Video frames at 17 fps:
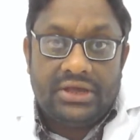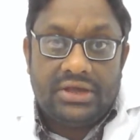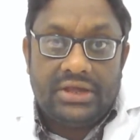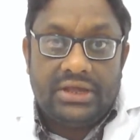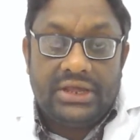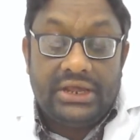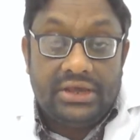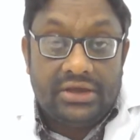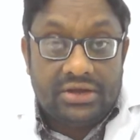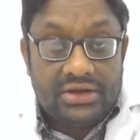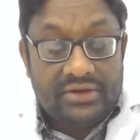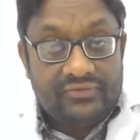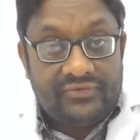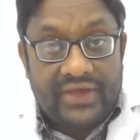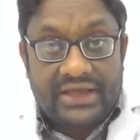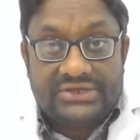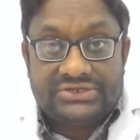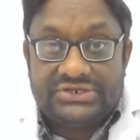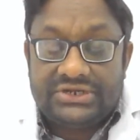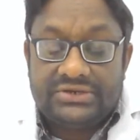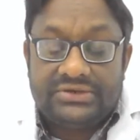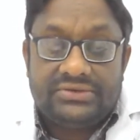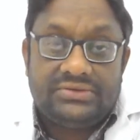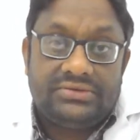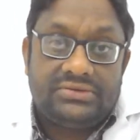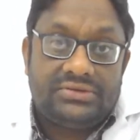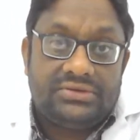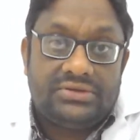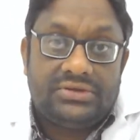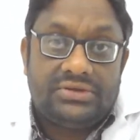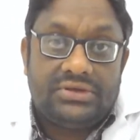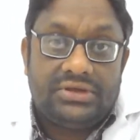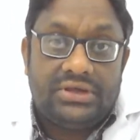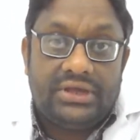ear infection
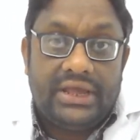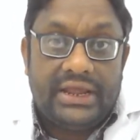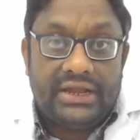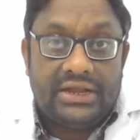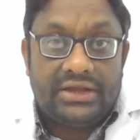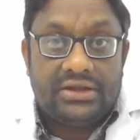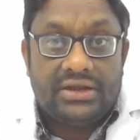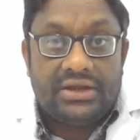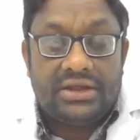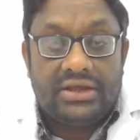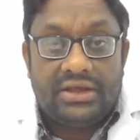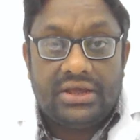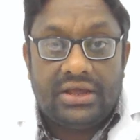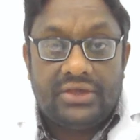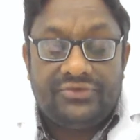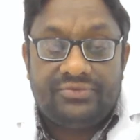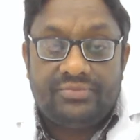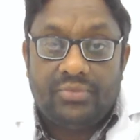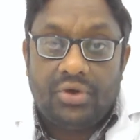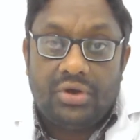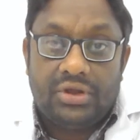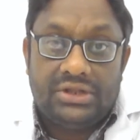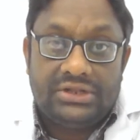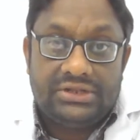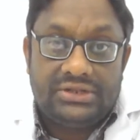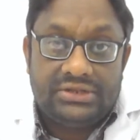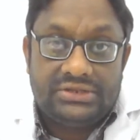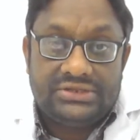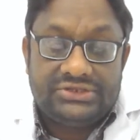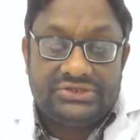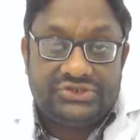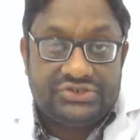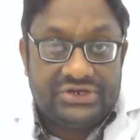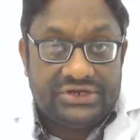in small
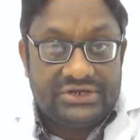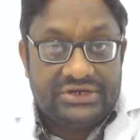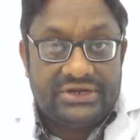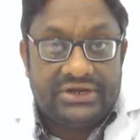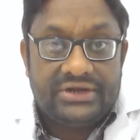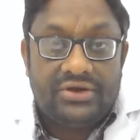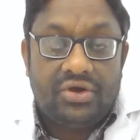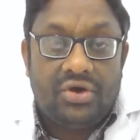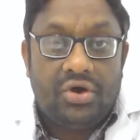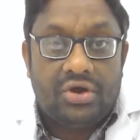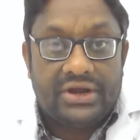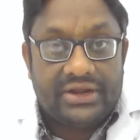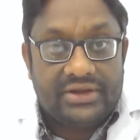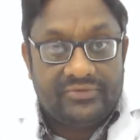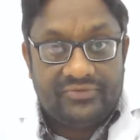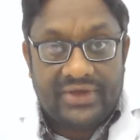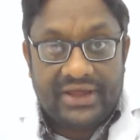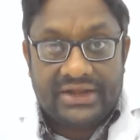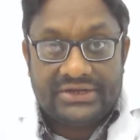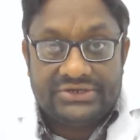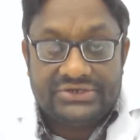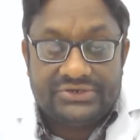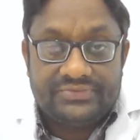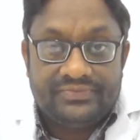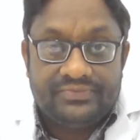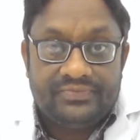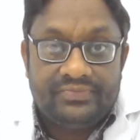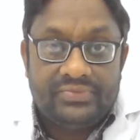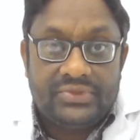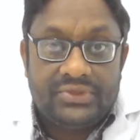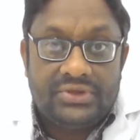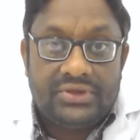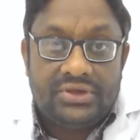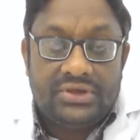children or infant.
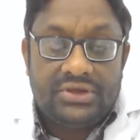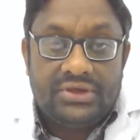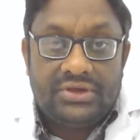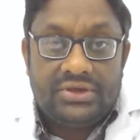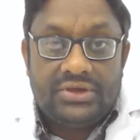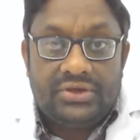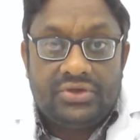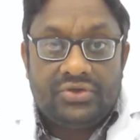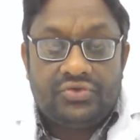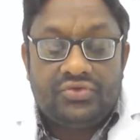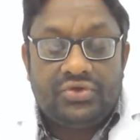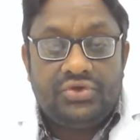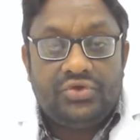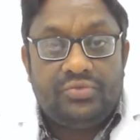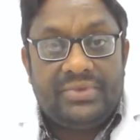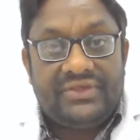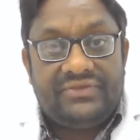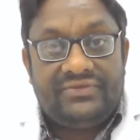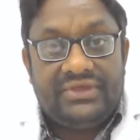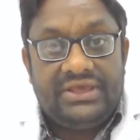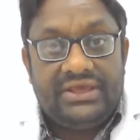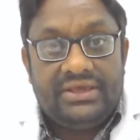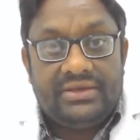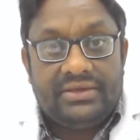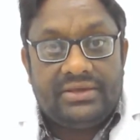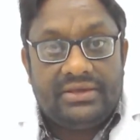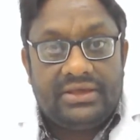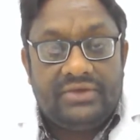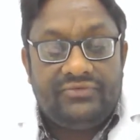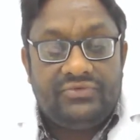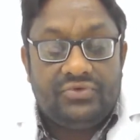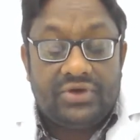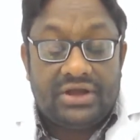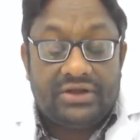So you may see,
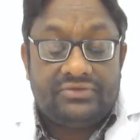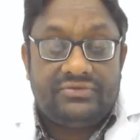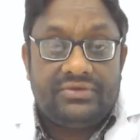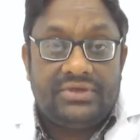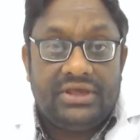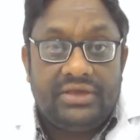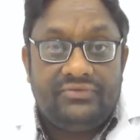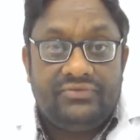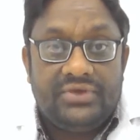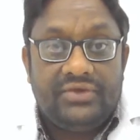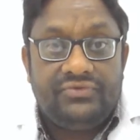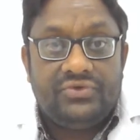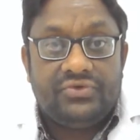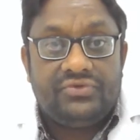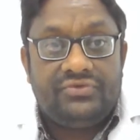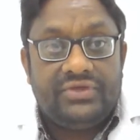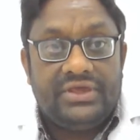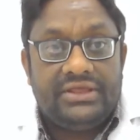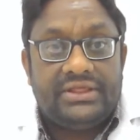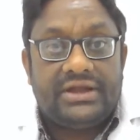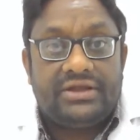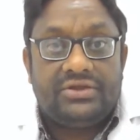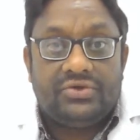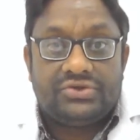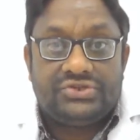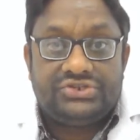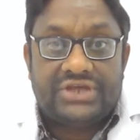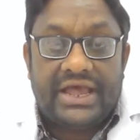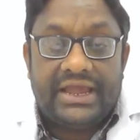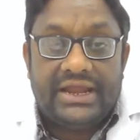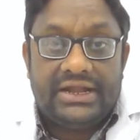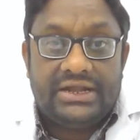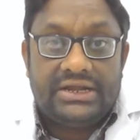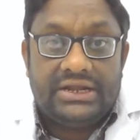if you see that your
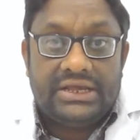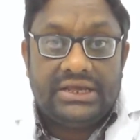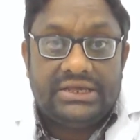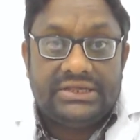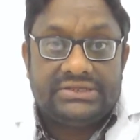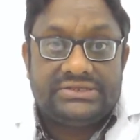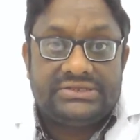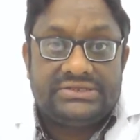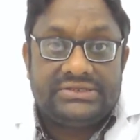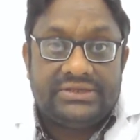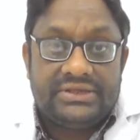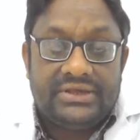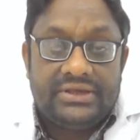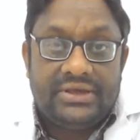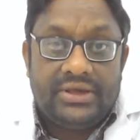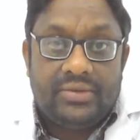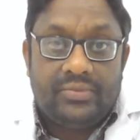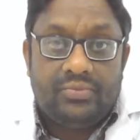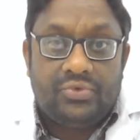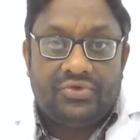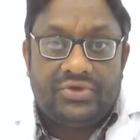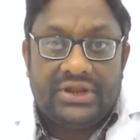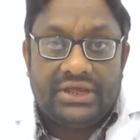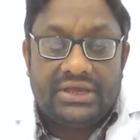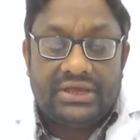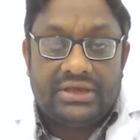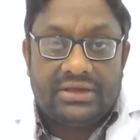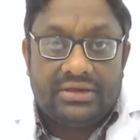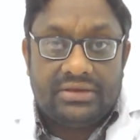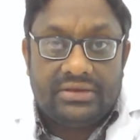child is putting